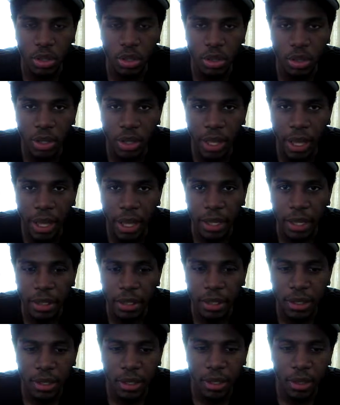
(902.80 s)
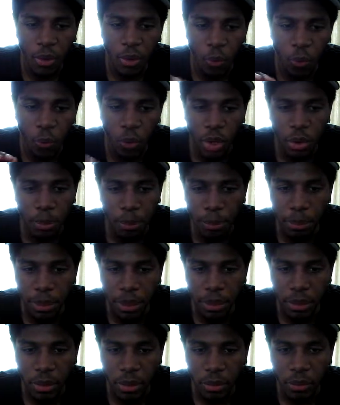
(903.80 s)
look at one
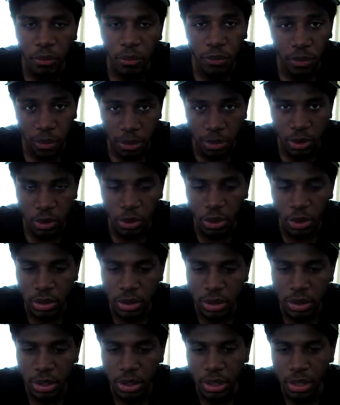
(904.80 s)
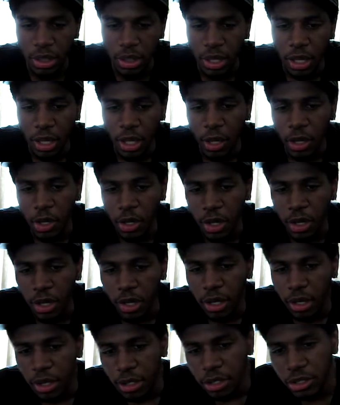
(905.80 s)
borough from New York City,
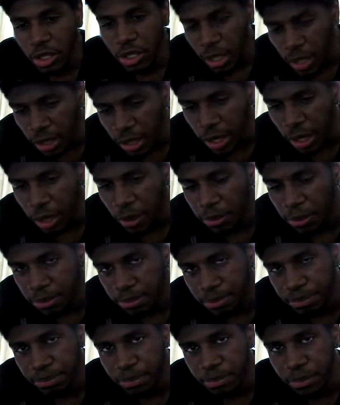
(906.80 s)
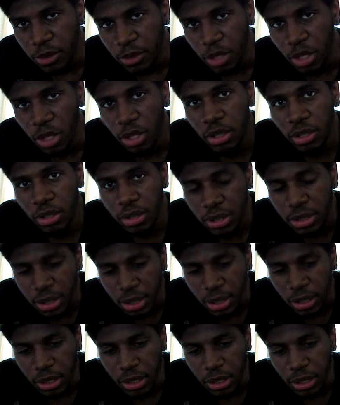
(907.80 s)
check it out. You're going to
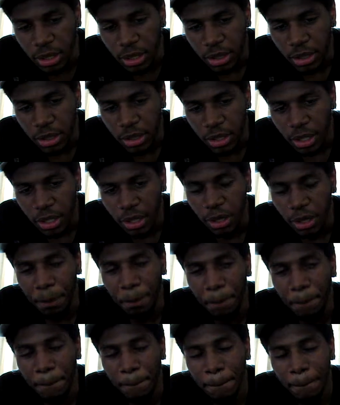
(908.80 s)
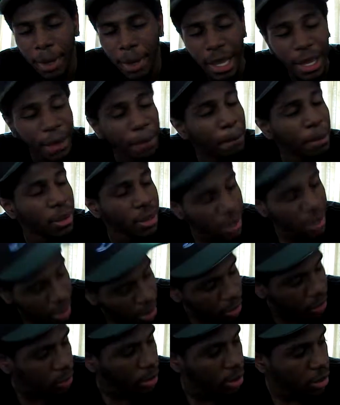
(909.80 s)
see a
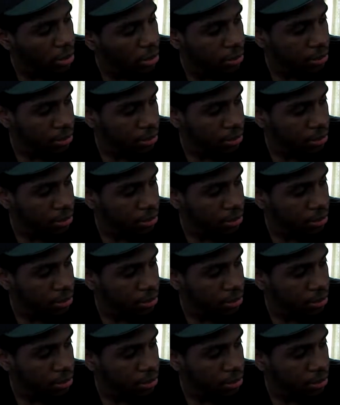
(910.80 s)
plethora